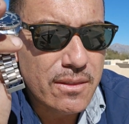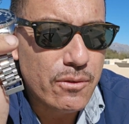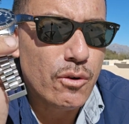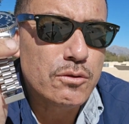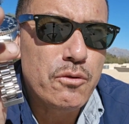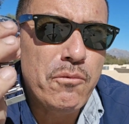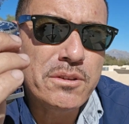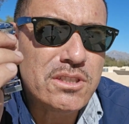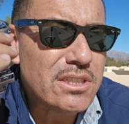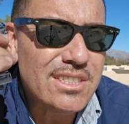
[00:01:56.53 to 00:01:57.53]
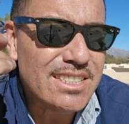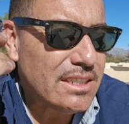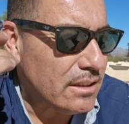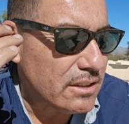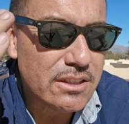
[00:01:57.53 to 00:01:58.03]
those movements,
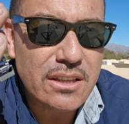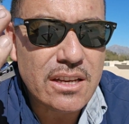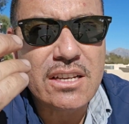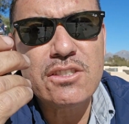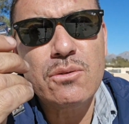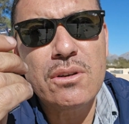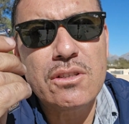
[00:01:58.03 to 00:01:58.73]
just the history,